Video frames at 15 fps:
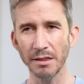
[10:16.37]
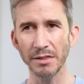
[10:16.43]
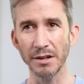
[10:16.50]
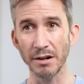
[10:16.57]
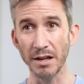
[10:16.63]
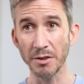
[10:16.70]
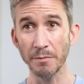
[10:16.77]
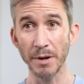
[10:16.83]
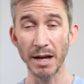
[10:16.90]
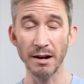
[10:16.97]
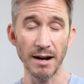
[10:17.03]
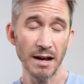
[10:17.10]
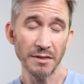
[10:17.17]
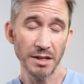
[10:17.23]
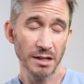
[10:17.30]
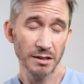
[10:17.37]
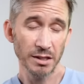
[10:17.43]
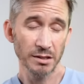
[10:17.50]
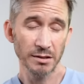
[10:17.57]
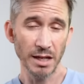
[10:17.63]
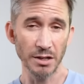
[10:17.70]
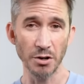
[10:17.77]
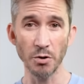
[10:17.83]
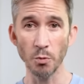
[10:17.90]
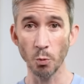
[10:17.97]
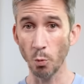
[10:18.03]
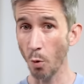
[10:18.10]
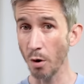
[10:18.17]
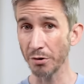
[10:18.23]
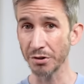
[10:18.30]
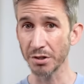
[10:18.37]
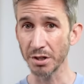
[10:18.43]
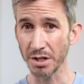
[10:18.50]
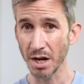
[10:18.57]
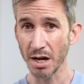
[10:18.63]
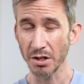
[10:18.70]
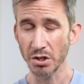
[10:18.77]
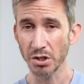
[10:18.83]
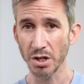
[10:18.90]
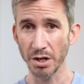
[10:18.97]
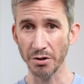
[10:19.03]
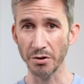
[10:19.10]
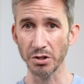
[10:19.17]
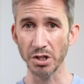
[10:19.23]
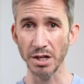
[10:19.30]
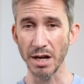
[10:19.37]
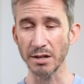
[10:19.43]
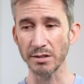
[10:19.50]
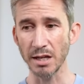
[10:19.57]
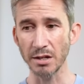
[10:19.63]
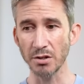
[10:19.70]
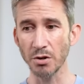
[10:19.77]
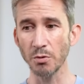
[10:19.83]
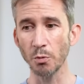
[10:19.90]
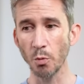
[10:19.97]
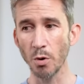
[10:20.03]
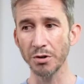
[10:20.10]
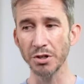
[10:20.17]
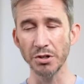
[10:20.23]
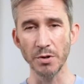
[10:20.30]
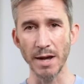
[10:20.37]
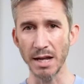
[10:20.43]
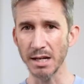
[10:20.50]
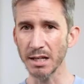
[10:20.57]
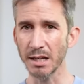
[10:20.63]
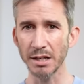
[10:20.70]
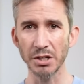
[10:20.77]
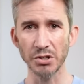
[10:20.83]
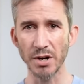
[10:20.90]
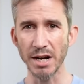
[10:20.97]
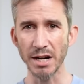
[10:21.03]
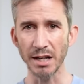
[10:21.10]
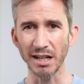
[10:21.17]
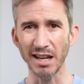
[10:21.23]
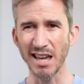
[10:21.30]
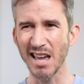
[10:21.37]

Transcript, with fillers: There are other players out there that they don't want to touch an auction house. They don't want to do any kind of trading.